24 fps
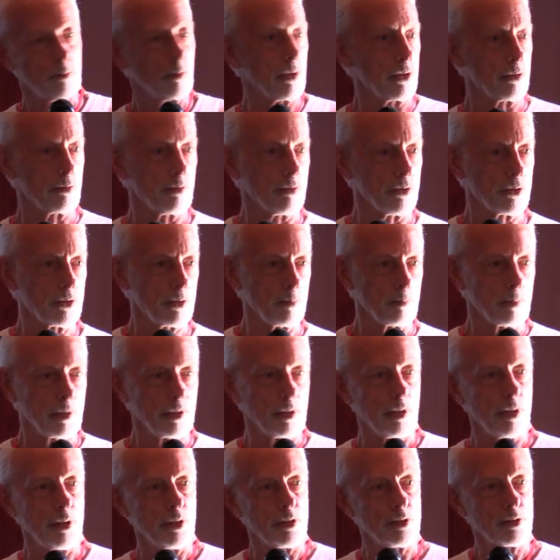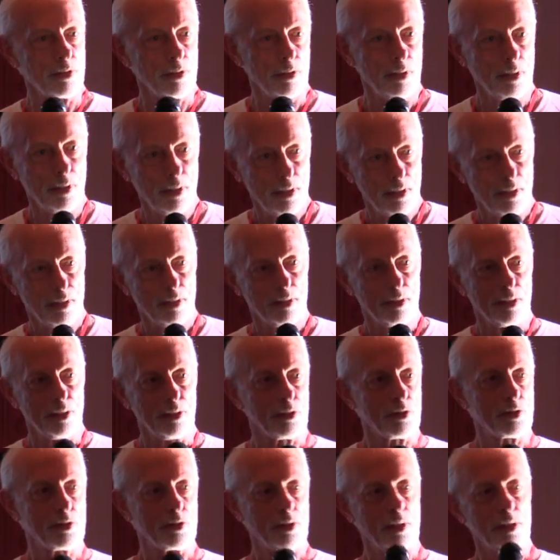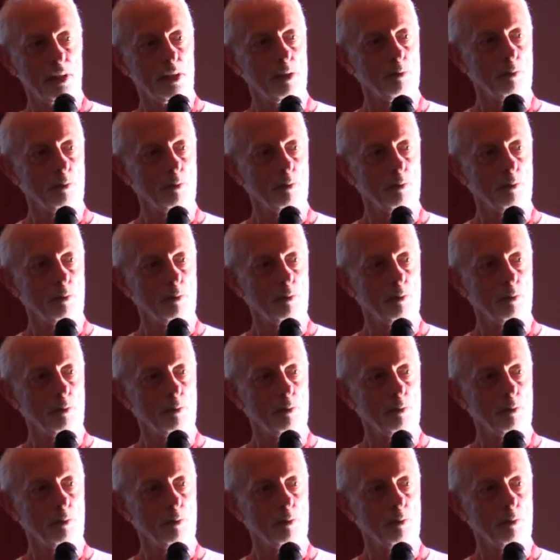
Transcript: which were a surprise. Interstellar